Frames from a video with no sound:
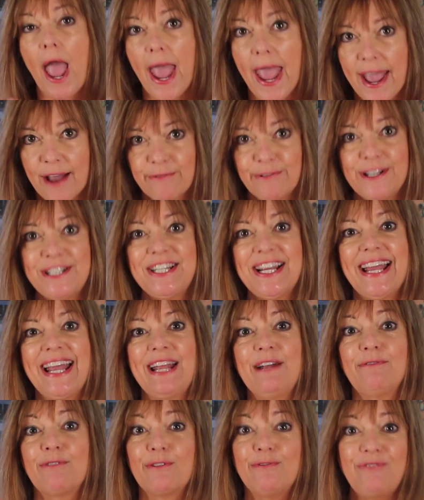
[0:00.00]
every
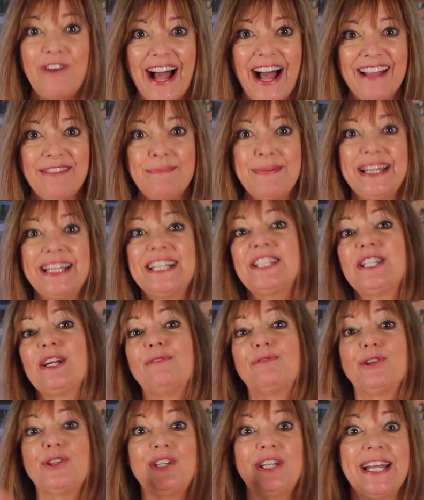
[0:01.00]
day for five minutes
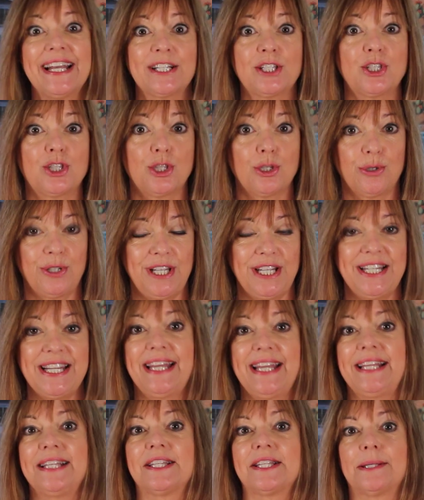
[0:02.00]
for the next thirty
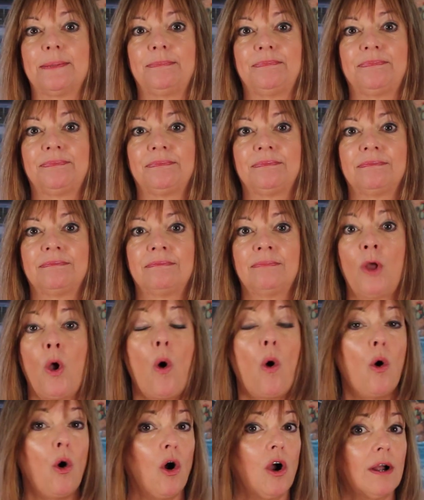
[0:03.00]
days.
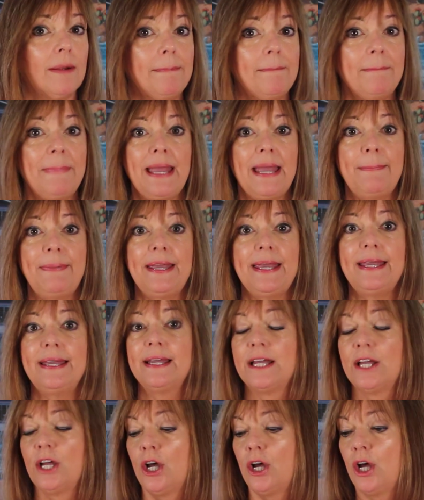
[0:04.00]
Or
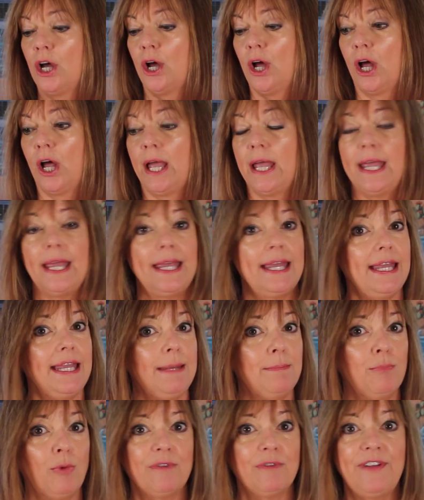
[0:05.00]
maybe
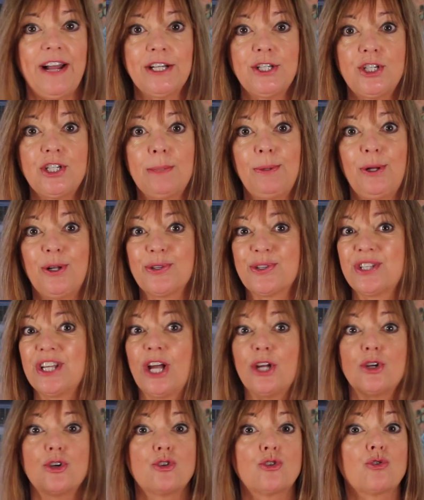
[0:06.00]
eat more vegetables,
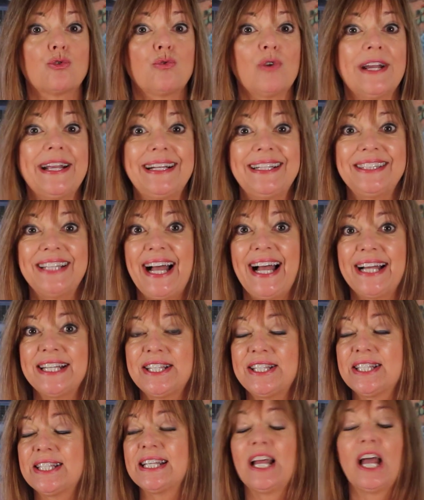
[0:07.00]
drink
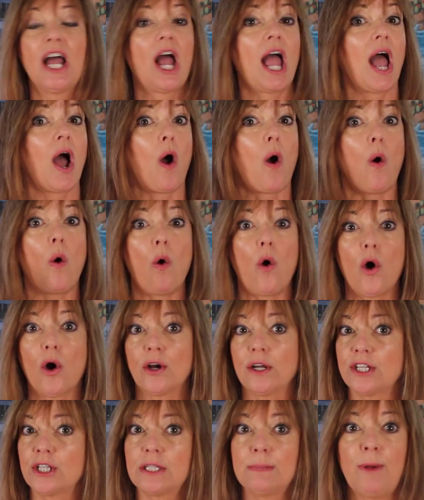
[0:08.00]
less,
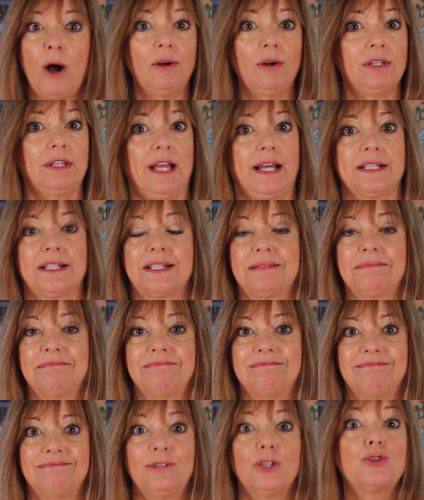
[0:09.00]
or smoke less.
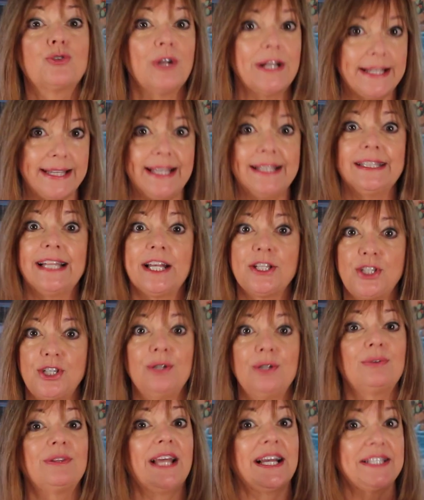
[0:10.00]
The drinking less
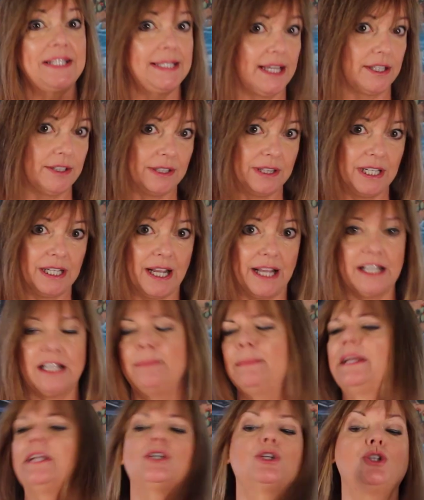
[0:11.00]
too. That's the other thing I
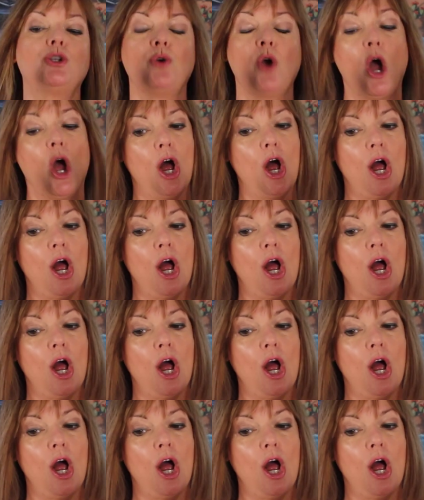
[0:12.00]
committed to.